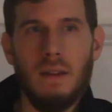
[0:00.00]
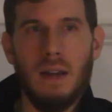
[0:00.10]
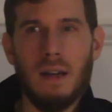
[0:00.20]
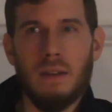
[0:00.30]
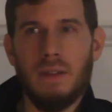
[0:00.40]

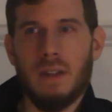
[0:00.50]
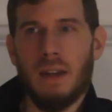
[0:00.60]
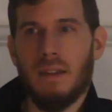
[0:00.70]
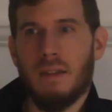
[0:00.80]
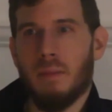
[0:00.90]
Yaakov
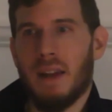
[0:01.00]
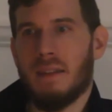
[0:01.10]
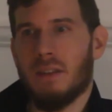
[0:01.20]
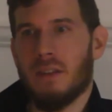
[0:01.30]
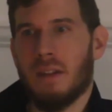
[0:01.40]
sends
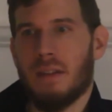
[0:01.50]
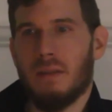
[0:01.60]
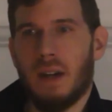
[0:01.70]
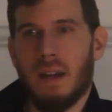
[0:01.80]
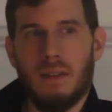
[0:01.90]
messengers
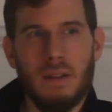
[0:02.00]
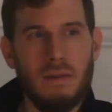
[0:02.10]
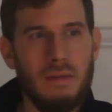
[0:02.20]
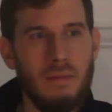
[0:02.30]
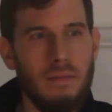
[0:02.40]
to Esau.